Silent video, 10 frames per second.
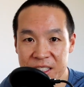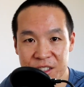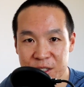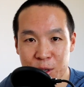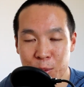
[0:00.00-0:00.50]
It's
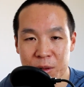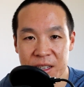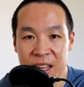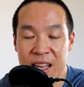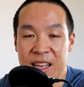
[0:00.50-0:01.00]
just
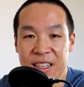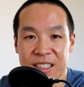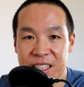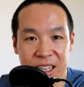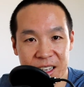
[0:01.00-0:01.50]
totally
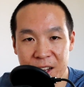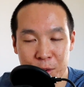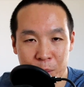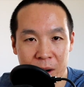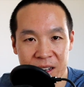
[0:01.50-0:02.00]

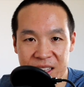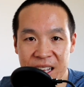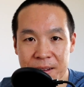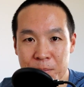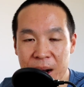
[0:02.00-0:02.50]
another product that I
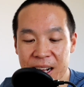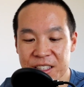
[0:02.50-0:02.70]
had to buy.